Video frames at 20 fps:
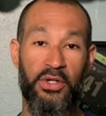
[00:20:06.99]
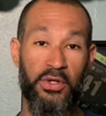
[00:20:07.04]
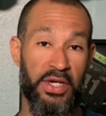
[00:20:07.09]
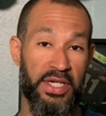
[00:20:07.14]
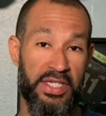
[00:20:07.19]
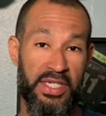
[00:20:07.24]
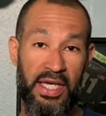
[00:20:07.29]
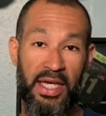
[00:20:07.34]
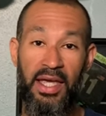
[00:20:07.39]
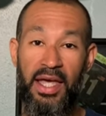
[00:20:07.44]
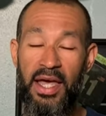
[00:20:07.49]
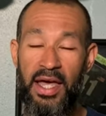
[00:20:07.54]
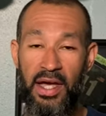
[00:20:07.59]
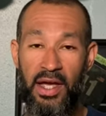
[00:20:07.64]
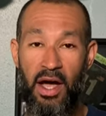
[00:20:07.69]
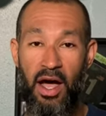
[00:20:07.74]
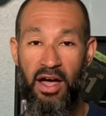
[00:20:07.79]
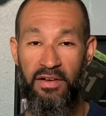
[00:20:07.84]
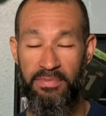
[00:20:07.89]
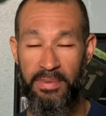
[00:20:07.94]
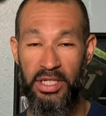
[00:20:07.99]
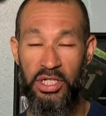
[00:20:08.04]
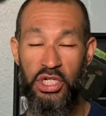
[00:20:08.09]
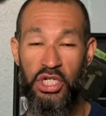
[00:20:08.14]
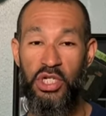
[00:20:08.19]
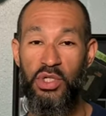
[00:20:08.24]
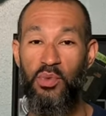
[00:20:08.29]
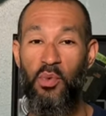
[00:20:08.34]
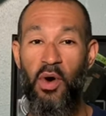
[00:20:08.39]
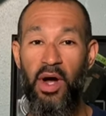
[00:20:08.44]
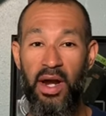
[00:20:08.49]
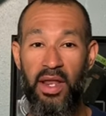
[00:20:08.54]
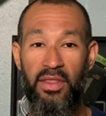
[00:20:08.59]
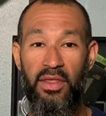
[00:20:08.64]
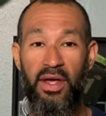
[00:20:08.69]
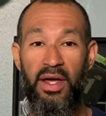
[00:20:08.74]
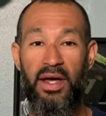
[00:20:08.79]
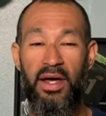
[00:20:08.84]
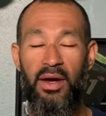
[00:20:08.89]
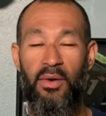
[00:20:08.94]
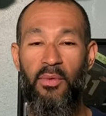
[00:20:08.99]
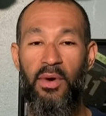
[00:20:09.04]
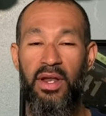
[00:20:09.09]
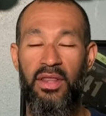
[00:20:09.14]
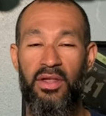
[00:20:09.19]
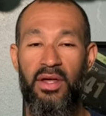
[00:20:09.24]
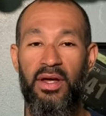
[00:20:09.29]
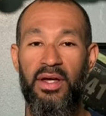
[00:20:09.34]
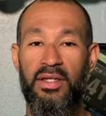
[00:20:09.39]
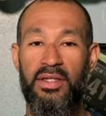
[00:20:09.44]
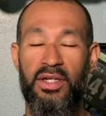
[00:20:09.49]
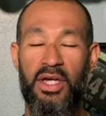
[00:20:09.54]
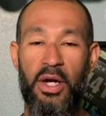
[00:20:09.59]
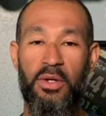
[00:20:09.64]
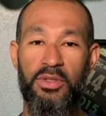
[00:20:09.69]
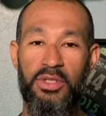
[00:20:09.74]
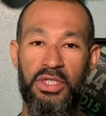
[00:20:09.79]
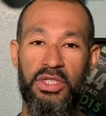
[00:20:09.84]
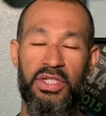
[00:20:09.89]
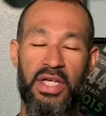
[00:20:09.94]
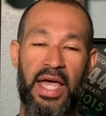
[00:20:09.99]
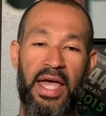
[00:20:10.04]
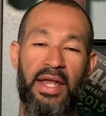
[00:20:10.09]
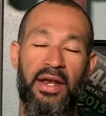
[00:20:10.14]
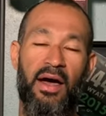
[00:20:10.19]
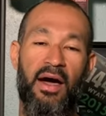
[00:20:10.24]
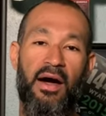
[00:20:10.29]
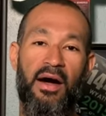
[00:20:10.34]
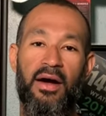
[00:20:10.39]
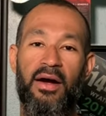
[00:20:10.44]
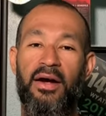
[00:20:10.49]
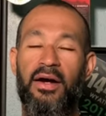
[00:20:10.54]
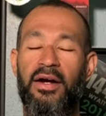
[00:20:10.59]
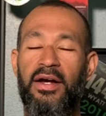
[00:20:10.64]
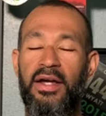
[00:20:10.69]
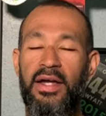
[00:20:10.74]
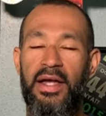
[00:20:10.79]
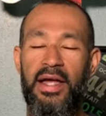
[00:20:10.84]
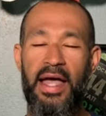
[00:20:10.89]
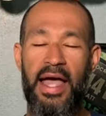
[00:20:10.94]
Chrissy Kaufman, she's one of the one of the coaches and our